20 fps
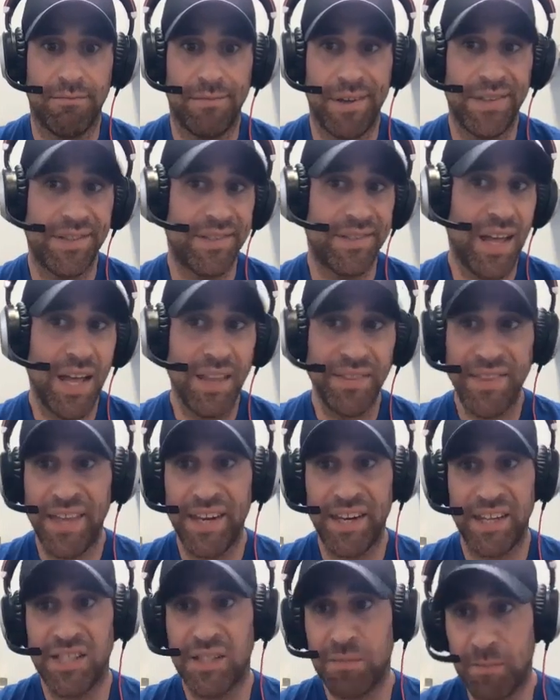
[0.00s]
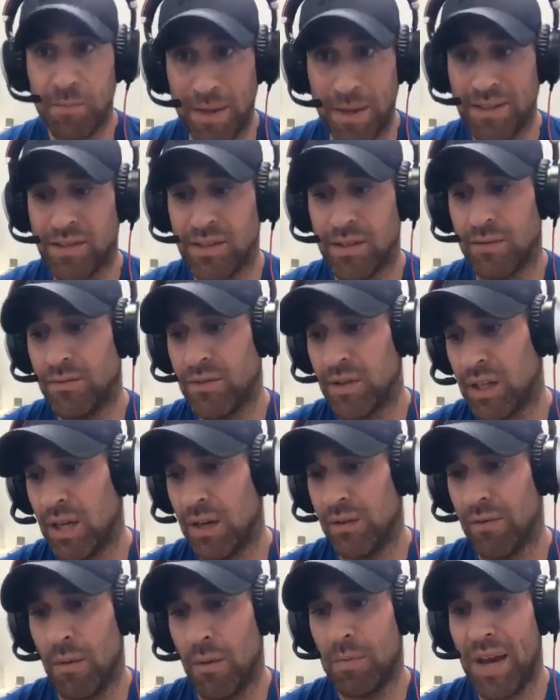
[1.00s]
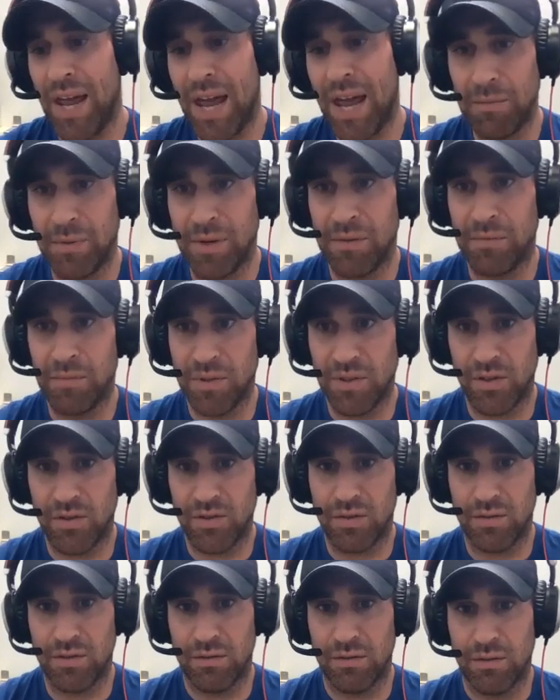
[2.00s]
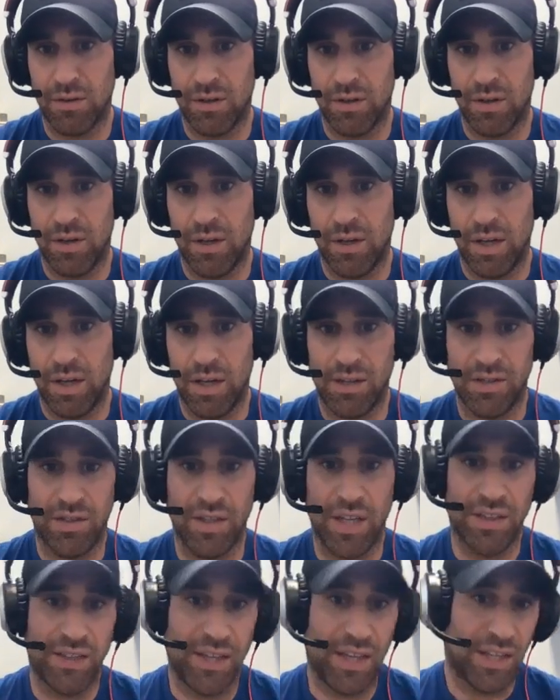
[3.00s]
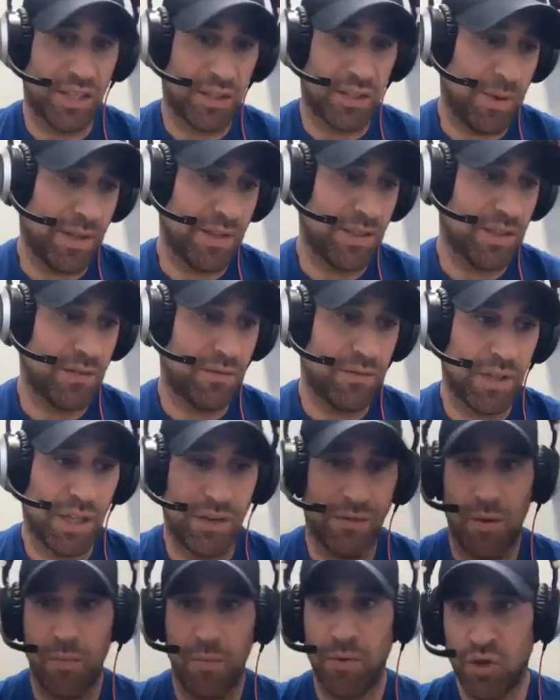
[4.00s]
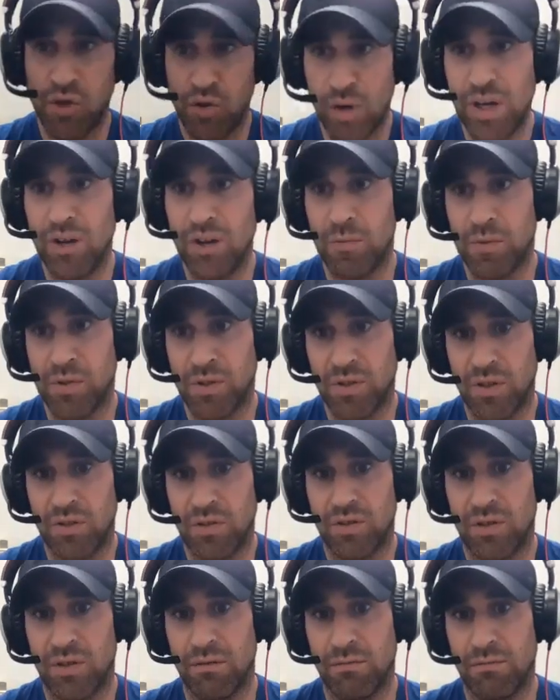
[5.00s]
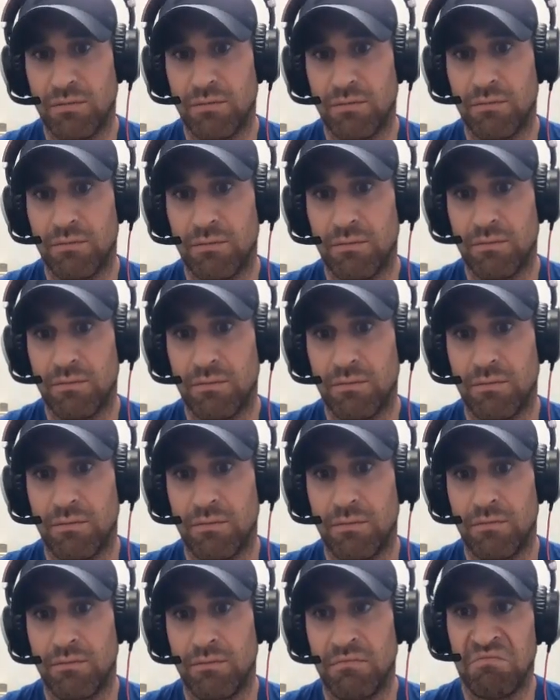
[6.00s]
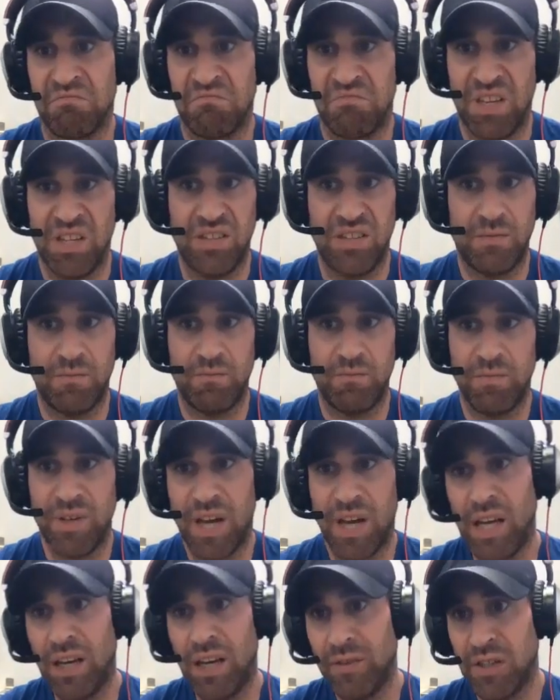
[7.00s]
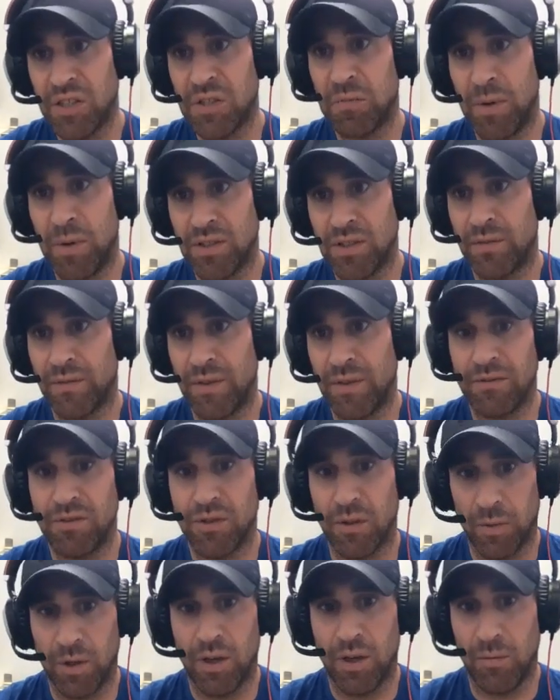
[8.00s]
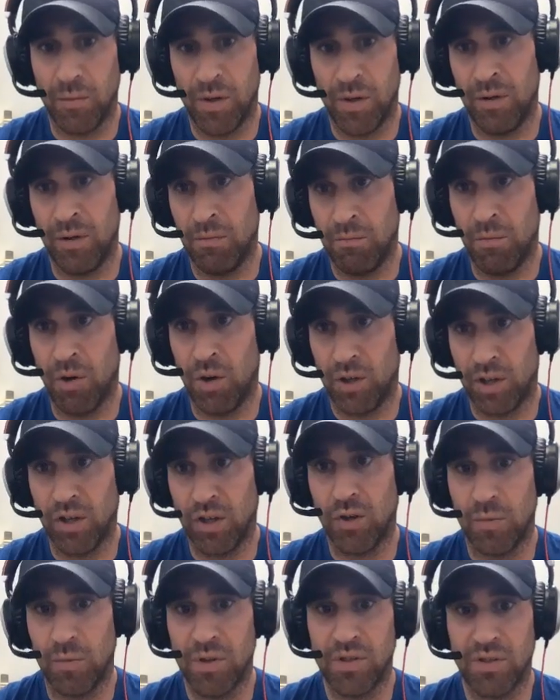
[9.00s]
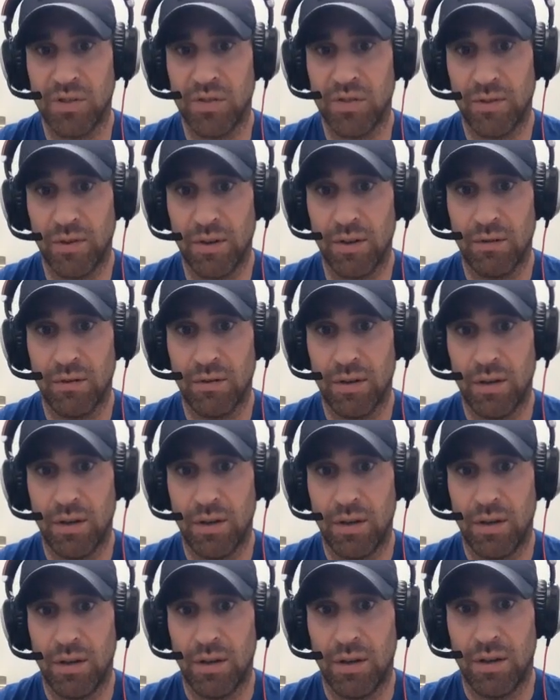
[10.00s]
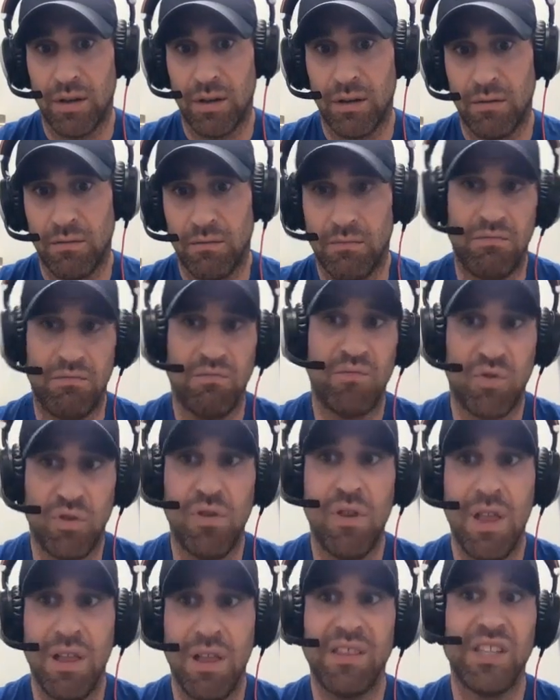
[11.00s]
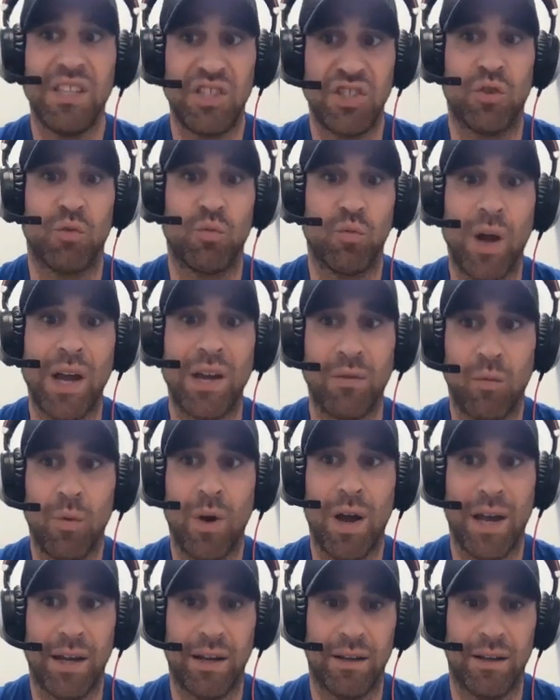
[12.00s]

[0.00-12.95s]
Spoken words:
It's not that expensive to give up an admin position. It's not that expensive to give up a trainer position. It's kind of expensive to have someone come in and market your business for you, at least the right way.